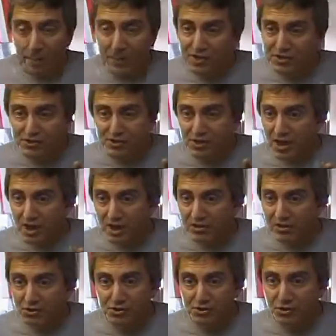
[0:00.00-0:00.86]
I'm not
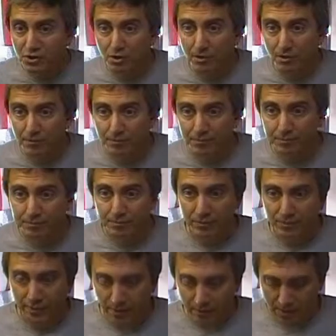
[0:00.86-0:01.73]
saying there's. Is no,
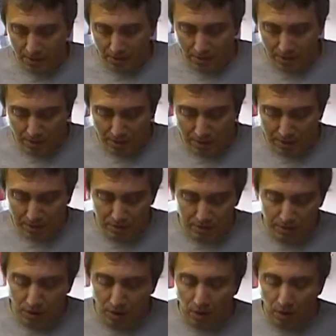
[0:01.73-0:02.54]
anybody using it?